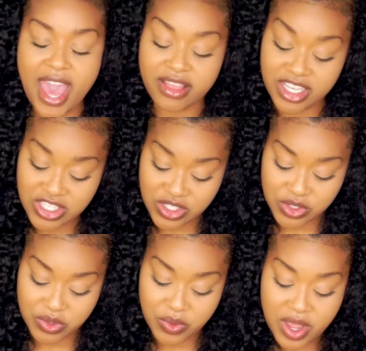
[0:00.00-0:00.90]
at least
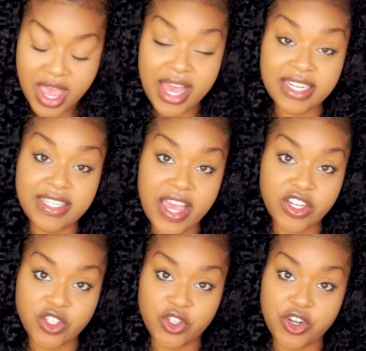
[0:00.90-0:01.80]
do a
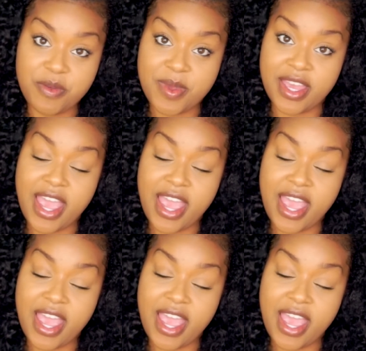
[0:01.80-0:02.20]
texture treatment,